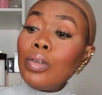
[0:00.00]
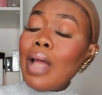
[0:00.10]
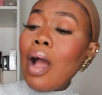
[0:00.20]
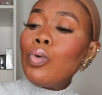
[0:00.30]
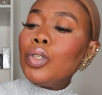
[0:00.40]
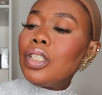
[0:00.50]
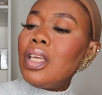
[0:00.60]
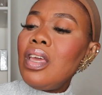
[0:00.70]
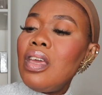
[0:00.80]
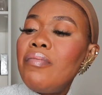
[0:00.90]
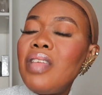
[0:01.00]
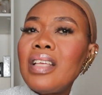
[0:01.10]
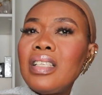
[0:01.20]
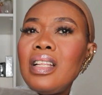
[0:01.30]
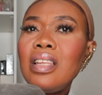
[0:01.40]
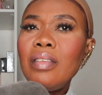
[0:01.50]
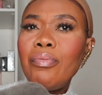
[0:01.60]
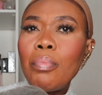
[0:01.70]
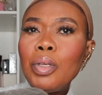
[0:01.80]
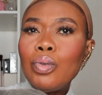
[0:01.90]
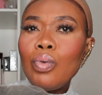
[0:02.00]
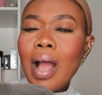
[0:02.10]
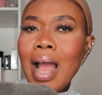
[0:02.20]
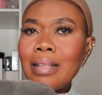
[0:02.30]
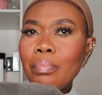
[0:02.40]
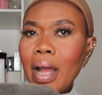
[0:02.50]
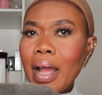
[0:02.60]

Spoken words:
I will see if there's a need for me to add